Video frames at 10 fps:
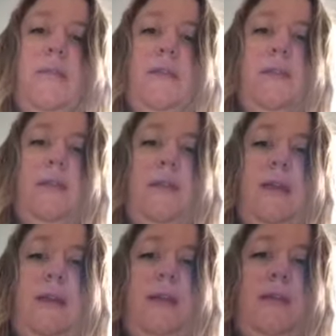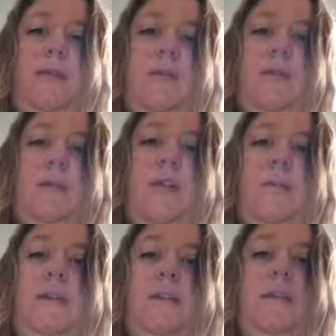forces within you will
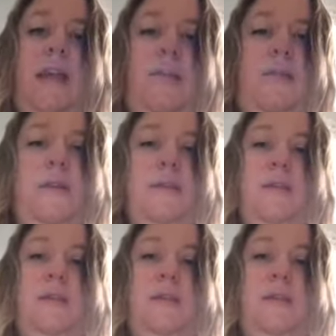determine your life.